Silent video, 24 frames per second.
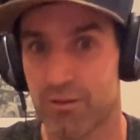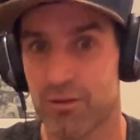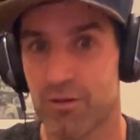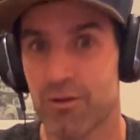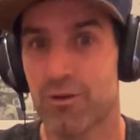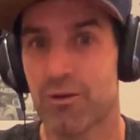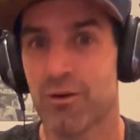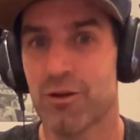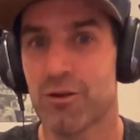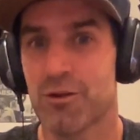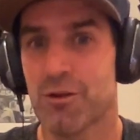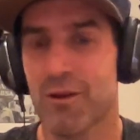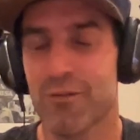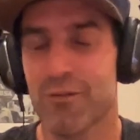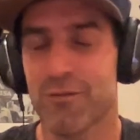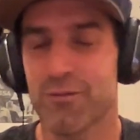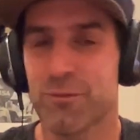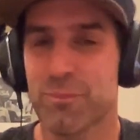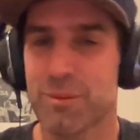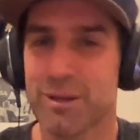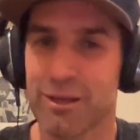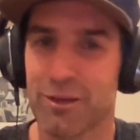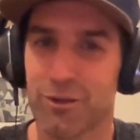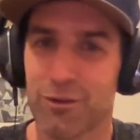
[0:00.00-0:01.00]
You know, you have
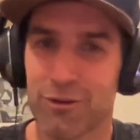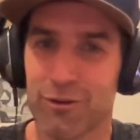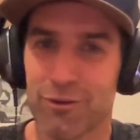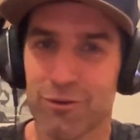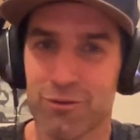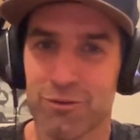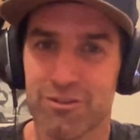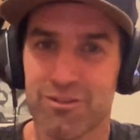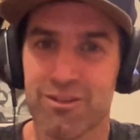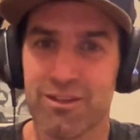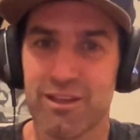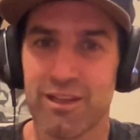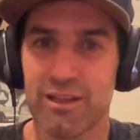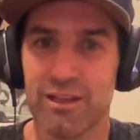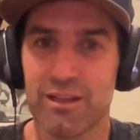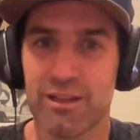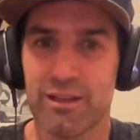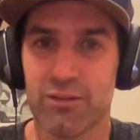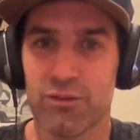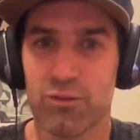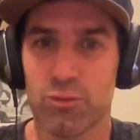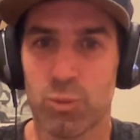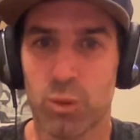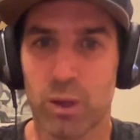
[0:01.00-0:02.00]
to be good at your skill
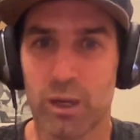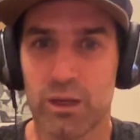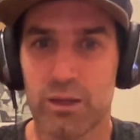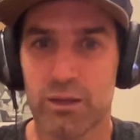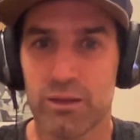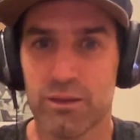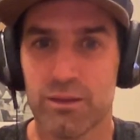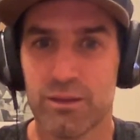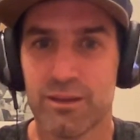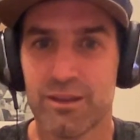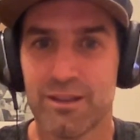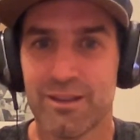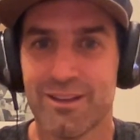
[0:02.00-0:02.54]
as well.